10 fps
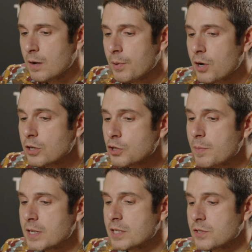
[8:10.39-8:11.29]
but it also
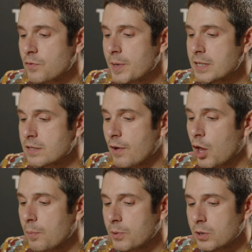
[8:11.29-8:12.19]
means for me as a
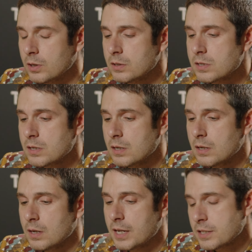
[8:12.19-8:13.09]

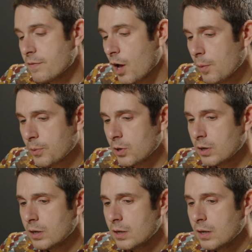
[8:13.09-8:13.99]

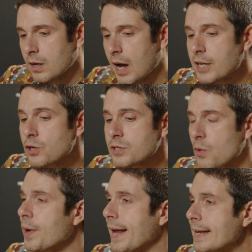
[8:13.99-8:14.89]
developer, I use
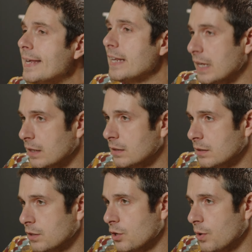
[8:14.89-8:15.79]
it when I need
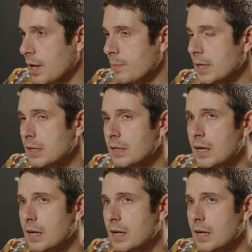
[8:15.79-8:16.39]
it. You know what I mean?